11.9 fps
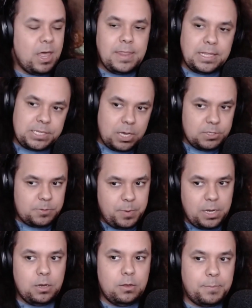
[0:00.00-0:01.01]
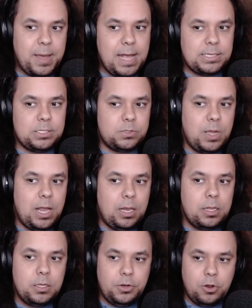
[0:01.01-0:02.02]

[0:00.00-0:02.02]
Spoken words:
And that's how it's been in the past as well.